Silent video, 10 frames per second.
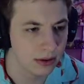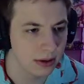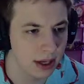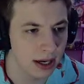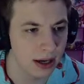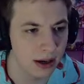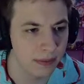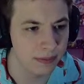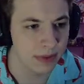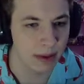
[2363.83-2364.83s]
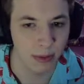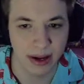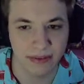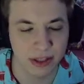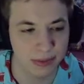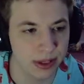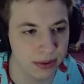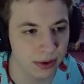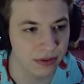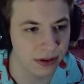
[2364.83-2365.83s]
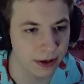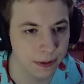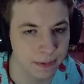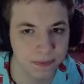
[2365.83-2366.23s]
Um, I mean, we have this blood grove here.